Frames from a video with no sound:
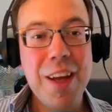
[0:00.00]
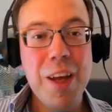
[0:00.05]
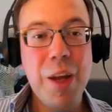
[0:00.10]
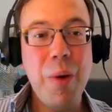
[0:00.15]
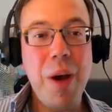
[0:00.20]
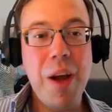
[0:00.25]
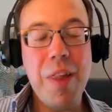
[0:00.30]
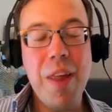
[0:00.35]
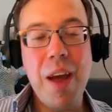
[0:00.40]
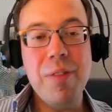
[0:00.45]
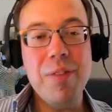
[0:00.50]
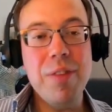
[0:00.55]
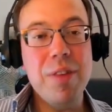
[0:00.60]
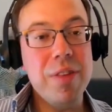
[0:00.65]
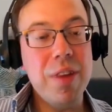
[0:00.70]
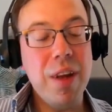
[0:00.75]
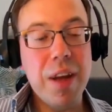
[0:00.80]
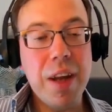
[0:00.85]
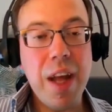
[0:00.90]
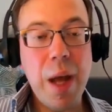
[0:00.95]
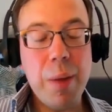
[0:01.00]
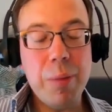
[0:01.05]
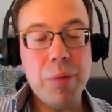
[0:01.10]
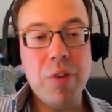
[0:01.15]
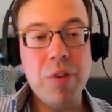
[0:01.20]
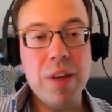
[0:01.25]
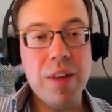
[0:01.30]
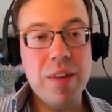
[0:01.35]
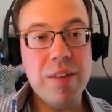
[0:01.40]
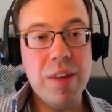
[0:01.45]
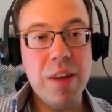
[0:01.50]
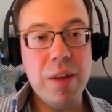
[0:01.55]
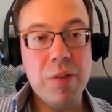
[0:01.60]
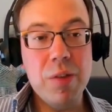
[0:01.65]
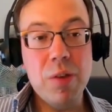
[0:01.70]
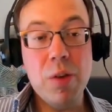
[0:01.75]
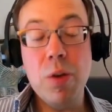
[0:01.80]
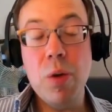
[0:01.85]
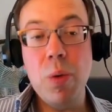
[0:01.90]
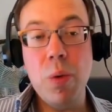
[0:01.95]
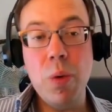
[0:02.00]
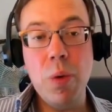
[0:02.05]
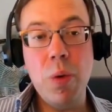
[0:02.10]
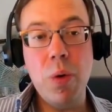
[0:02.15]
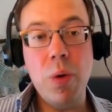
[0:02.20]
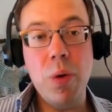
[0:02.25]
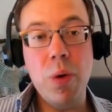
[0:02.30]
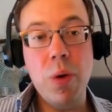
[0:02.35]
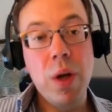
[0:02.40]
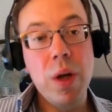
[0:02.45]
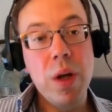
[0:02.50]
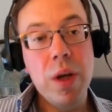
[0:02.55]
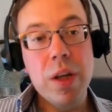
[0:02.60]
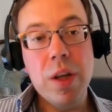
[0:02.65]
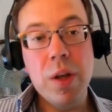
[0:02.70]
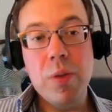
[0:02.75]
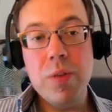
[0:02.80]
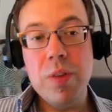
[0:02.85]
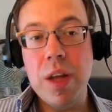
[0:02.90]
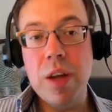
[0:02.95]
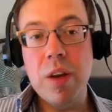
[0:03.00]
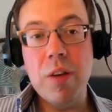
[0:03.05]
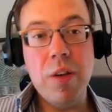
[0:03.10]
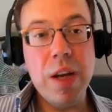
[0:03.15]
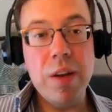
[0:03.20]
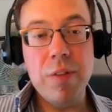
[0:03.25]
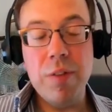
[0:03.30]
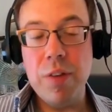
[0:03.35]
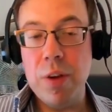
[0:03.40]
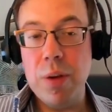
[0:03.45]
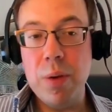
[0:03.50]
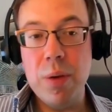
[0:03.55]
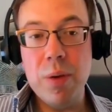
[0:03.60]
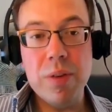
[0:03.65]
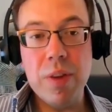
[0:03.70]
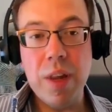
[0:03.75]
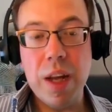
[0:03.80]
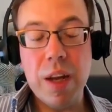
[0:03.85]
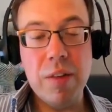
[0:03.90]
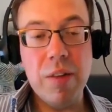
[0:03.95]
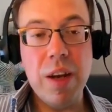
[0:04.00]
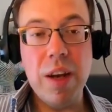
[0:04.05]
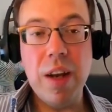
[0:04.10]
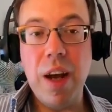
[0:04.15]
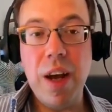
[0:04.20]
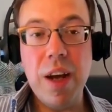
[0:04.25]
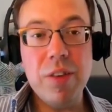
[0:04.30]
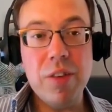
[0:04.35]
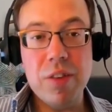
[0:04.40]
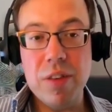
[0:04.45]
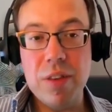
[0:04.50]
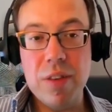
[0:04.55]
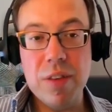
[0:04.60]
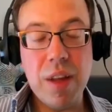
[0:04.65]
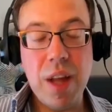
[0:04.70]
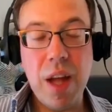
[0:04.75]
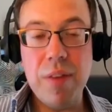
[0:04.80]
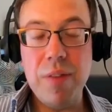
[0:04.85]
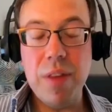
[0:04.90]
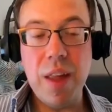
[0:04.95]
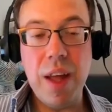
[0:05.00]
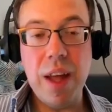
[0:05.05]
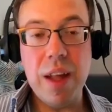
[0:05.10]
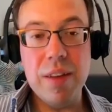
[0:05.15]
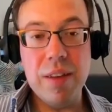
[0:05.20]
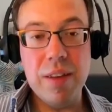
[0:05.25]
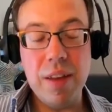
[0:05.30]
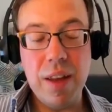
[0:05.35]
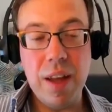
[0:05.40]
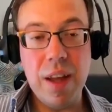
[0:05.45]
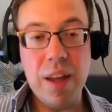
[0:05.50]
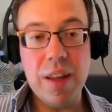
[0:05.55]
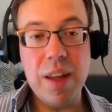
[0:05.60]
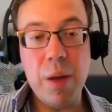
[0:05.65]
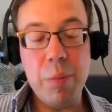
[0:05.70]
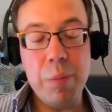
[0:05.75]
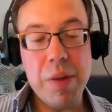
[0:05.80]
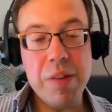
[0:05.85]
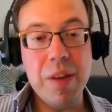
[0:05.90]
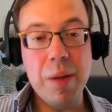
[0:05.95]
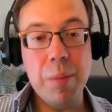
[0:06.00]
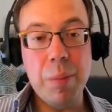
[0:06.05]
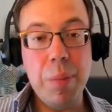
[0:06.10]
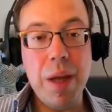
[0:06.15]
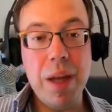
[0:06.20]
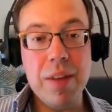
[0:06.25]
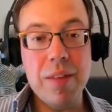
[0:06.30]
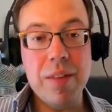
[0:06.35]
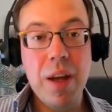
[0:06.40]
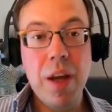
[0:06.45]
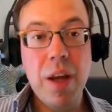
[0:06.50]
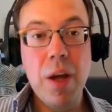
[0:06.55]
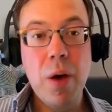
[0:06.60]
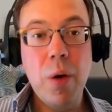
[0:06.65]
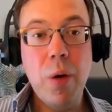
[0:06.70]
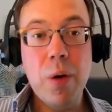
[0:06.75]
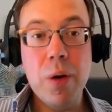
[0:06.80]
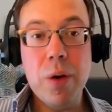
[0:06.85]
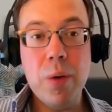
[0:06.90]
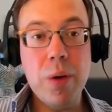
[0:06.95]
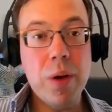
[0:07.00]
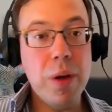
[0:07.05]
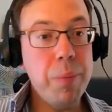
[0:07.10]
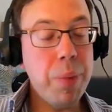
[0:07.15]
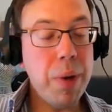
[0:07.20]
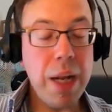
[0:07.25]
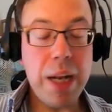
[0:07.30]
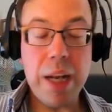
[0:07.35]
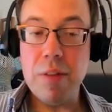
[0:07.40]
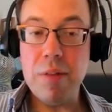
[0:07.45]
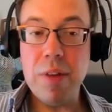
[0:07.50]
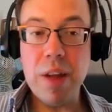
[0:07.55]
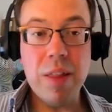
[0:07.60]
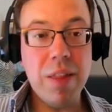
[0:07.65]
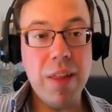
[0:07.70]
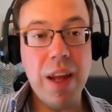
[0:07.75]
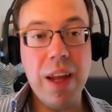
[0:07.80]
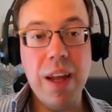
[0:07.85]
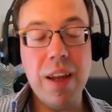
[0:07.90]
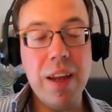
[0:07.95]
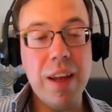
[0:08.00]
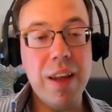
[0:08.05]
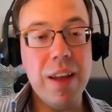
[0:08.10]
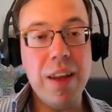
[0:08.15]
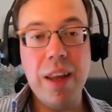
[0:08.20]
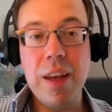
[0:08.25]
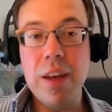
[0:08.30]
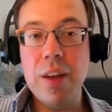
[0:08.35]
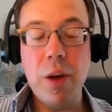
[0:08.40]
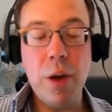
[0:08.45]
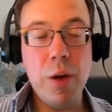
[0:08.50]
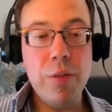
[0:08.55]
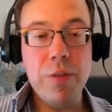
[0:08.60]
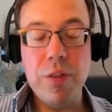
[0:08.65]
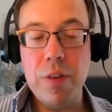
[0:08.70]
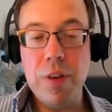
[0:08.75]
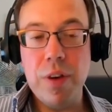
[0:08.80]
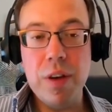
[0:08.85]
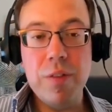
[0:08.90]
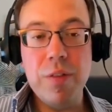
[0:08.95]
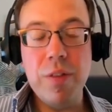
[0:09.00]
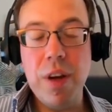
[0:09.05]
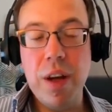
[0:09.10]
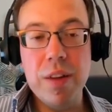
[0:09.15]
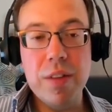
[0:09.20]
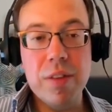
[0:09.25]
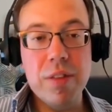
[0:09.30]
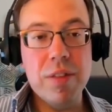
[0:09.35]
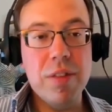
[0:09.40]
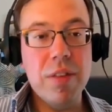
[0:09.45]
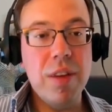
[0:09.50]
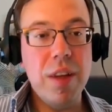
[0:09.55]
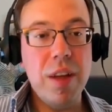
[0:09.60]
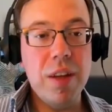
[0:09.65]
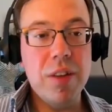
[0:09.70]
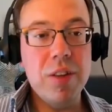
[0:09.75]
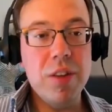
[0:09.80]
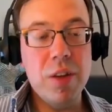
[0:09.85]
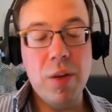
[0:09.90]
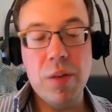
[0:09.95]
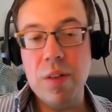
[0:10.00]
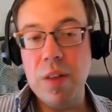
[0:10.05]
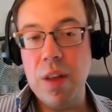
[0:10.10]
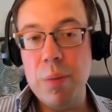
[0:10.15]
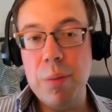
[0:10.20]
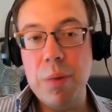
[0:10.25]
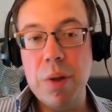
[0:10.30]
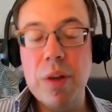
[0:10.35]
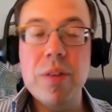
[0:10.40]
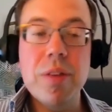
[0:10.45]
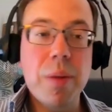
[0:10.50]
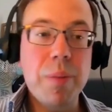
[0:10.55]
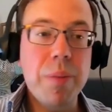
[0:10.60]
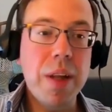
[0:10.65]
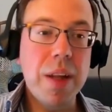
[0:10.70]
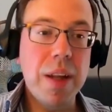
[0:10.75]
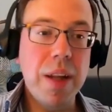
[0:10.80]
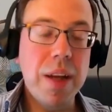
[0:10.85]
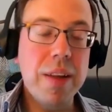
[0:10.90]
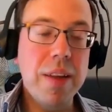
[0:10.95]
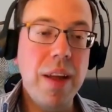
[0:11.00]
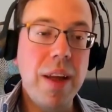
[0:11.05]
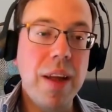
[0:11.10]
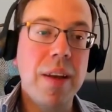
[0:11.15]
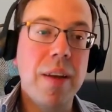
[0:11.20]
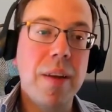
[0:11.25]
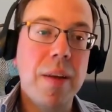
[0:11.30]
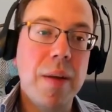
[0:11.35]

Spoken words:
You either have to start capturing the CO2 or using green fuels like green hydrogen to cover that missing bit, or you completely rethink and then go for advanced geothermal or something like that.